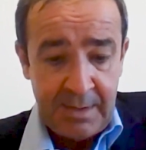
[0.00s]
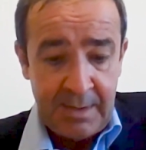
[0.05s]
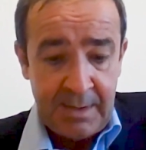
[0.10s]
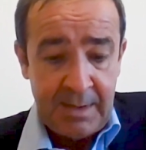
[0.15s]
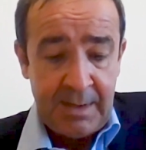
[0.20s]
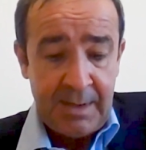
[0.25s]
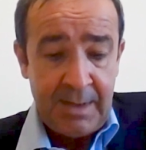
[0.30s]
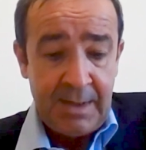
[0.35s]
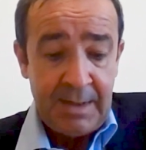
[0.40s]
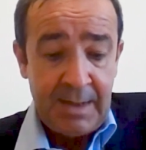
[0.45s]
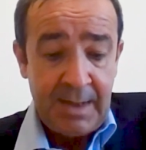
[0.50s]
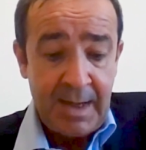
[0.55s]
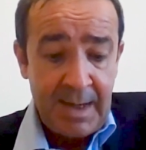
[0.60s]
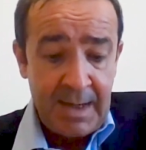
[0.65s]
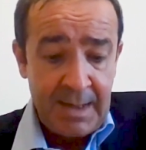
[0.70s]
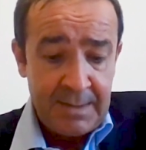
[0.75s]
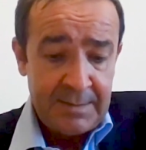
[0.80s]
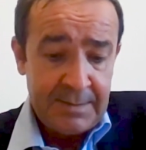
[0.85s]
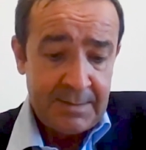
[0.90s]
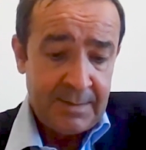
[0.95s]
And
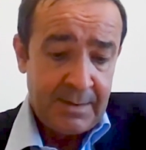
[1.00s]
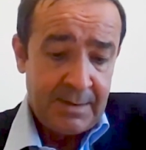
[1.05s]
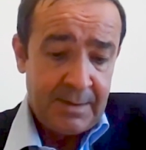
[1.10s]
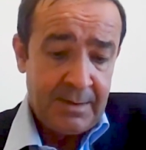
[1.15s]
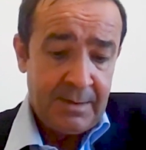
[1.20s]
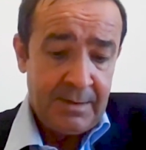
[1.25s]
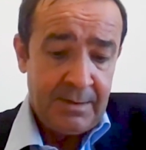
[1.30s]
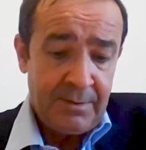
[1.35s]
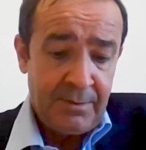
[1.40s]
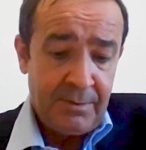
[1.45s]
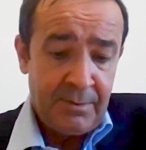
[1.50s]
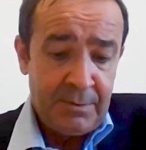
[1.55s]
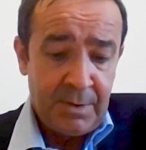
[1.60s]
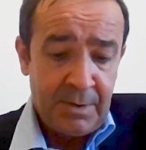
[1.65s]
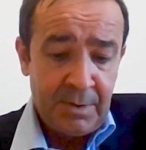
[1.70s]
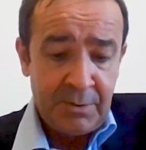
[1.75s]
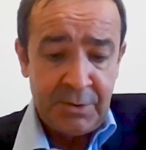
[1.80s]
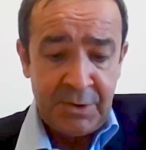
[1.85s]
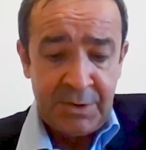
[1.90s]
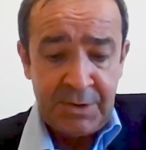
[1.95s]
as the young
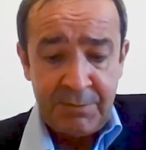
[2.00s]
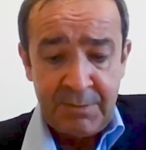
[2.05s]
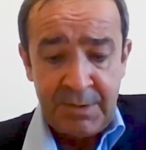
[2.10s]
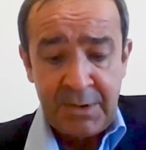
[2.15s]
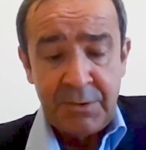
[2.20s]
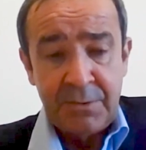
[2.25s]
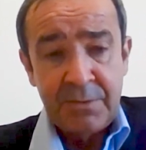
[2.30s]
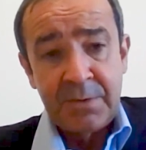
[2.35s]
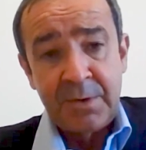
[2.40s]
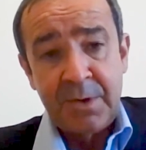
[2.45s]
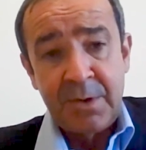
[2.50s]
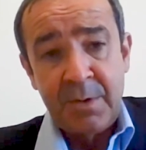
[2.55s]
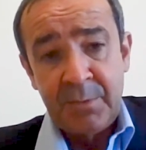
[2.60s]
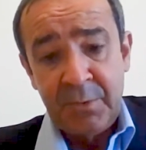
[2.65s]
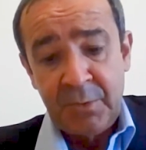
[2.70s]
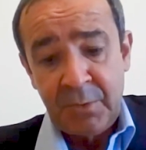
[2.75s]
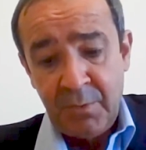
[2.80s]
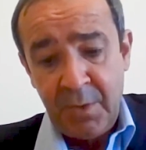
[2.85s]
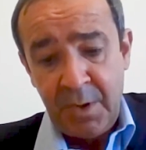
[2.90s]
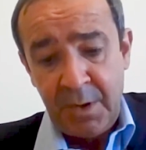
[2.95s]
generations come to
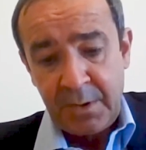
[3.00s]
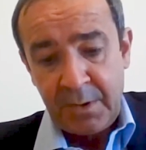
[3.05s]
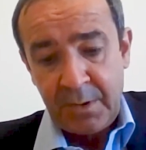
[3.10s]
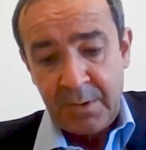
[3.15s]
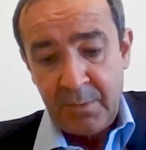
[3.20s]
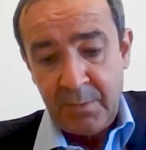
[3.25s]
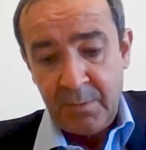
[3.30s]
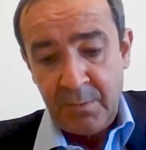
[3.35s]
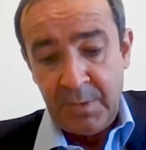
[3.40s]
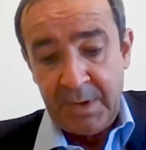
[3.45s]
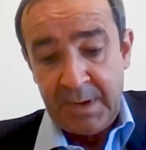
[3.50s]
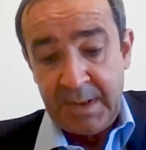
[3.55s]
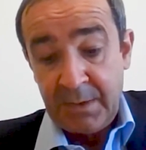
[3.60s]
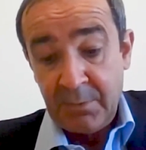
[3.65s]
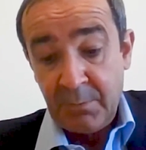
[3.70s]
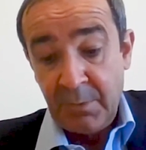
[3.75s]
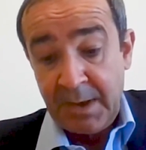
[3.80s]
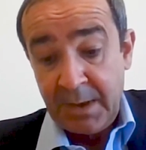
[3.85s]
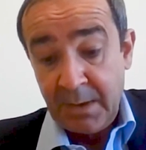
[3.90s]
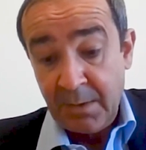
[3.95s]
work, we can
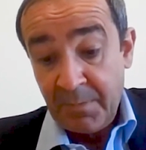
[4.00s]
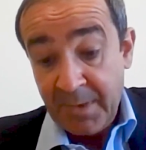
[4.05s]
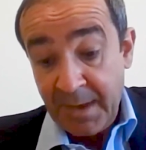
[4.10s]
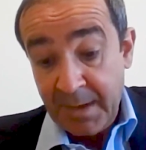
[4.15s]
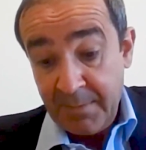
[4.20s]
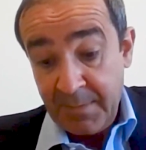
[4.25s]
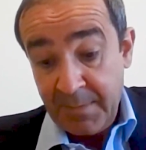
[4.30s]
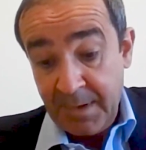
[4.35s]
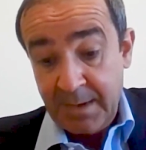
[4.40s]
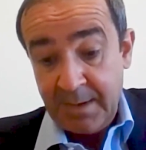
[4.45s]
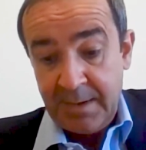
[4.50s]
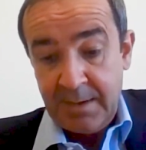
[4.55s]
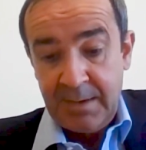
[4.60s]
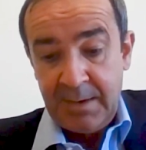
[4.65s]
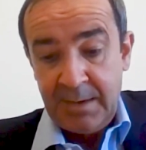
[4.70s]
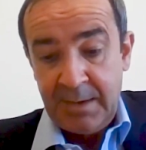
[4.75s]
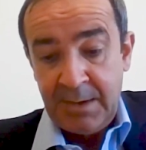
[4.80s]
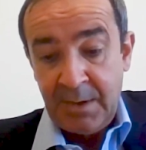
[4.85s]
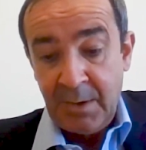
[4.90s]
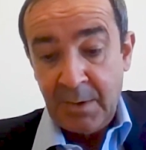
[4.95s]
welcome them
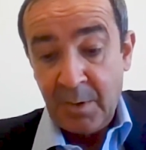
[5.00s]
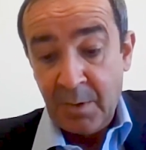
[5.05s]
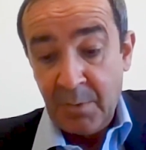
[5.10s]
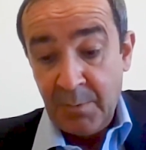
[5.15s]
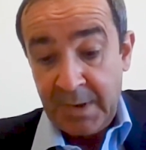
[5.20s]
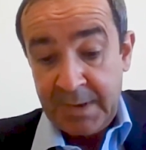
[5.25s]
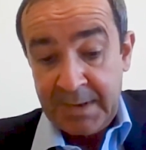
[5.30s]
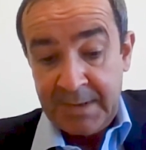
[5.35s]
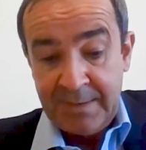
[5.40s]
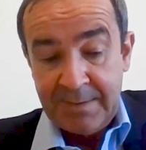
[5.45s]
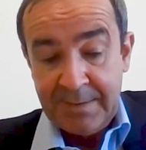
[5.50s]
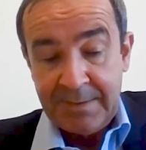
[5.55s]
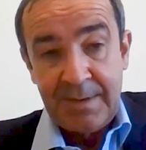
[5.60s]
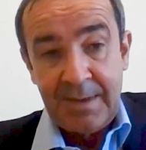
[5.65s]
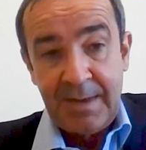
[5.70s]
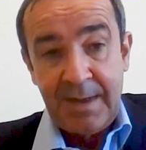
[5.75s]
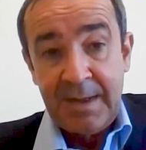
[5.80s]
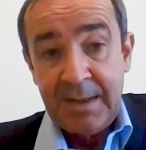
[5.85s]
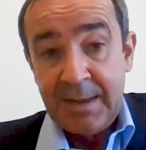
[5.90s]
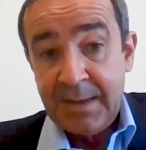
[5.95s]
in our companies
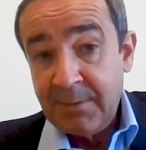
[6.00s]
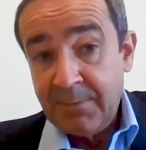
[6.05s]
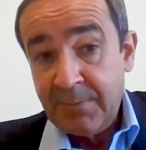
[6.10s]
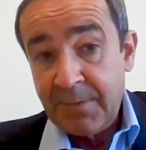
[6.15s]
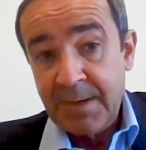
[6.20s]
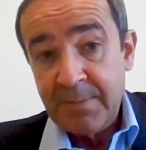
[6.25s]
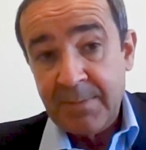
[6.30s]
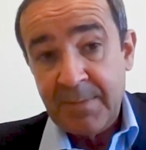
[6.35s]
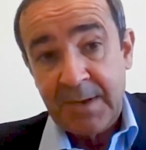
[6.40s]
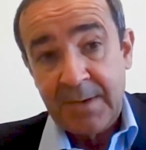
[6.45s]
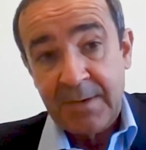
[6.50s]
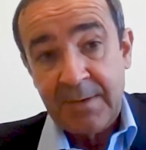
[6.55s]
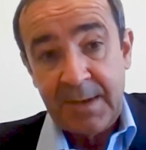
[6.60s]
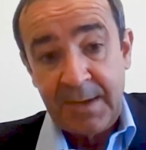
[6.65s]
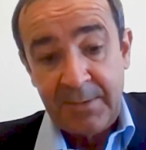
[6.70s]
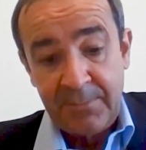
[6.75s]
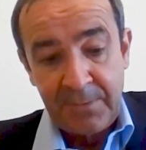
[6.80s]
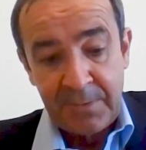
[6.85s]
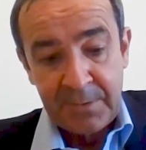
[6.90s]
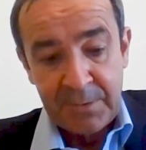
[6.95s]
and give them their
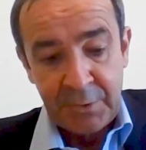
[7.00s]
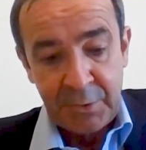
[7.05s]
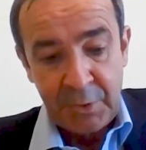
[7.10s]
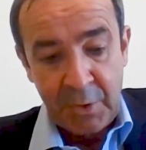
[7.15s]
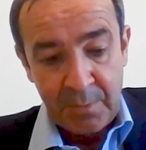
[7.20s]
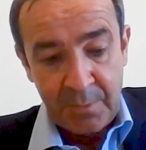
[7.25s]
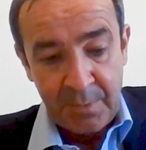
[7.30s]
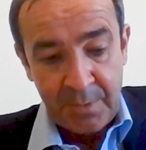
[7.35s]
first job.